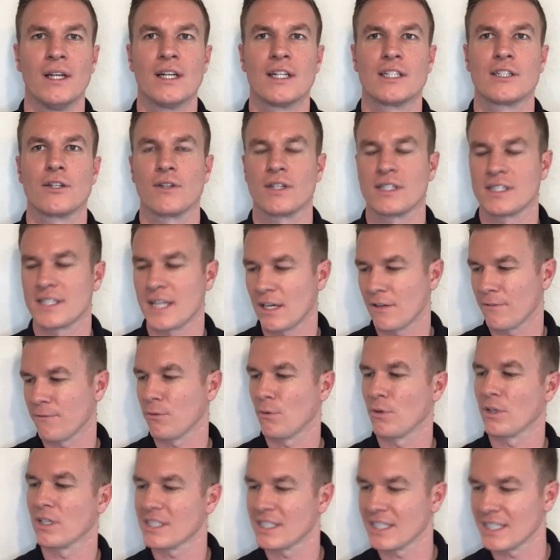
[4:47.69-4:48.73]
So the state of
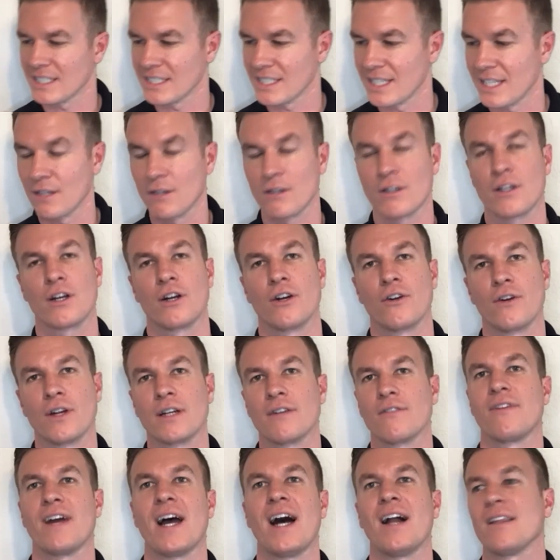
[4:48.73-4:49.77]
Florida sees their current
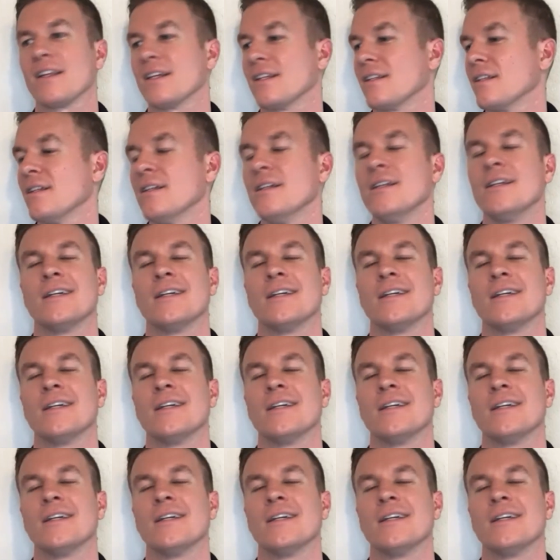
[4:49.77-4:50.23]
valid